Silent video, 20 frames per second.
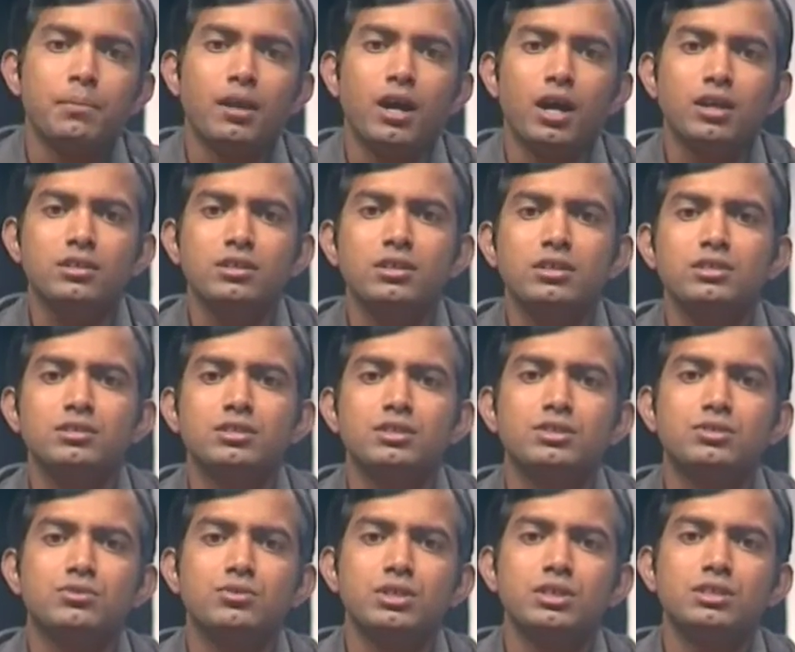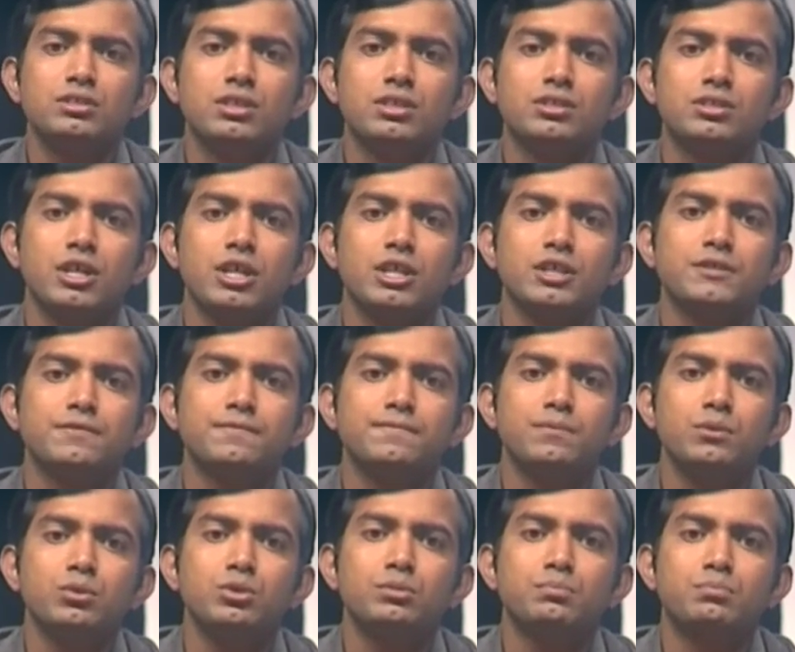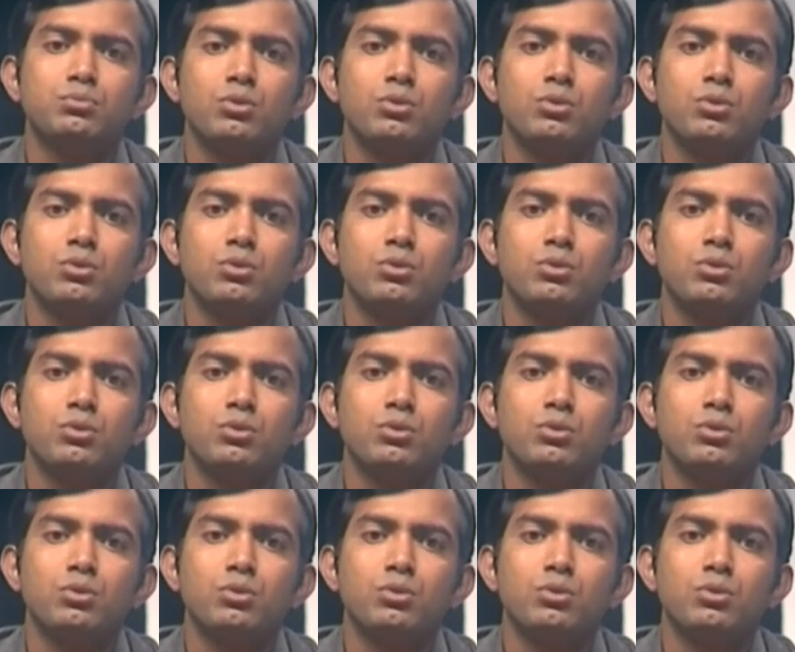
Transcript: Other industries such as food